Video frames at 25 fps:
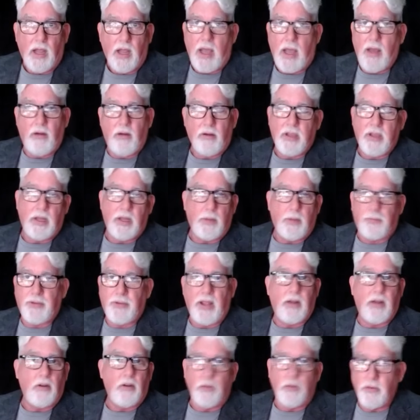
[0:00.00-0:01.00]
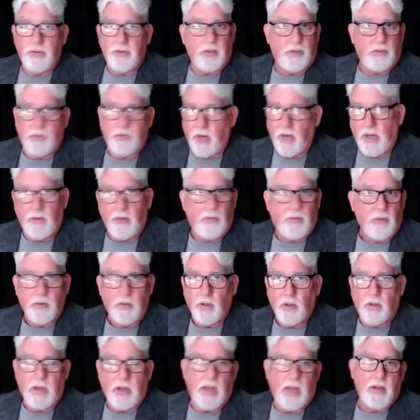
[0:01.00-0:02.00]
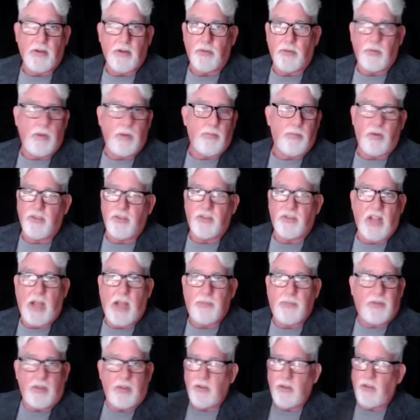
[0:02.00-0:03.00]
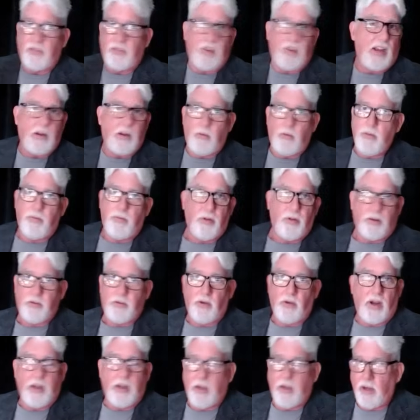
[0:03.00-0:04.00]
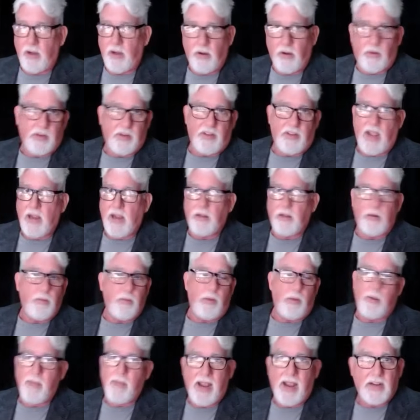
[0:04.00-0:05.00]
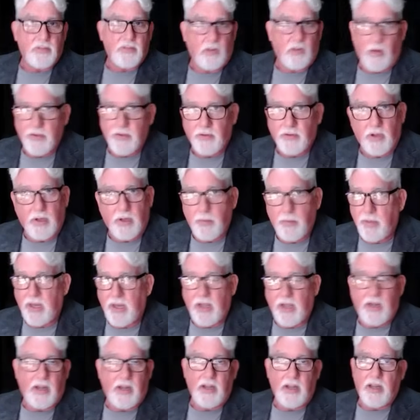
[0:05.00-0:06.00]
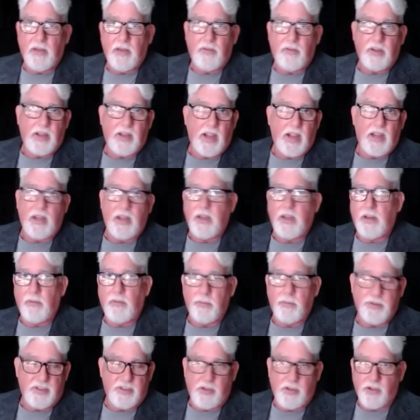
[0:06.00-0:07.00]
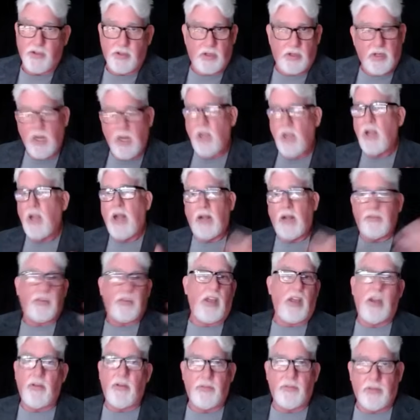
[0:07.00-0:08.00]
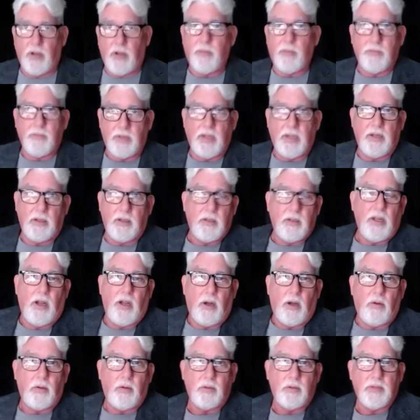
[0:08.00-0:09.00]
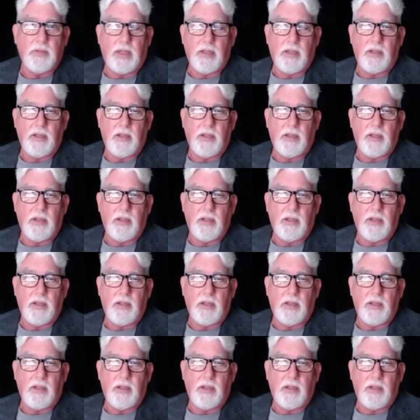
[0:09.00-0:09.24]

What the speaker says: I don't get upset at losing trades, okay? Because we put stops in the second we put a trade in. I know exactly what my max loss is going to be on any given day, any given position, outside of something, a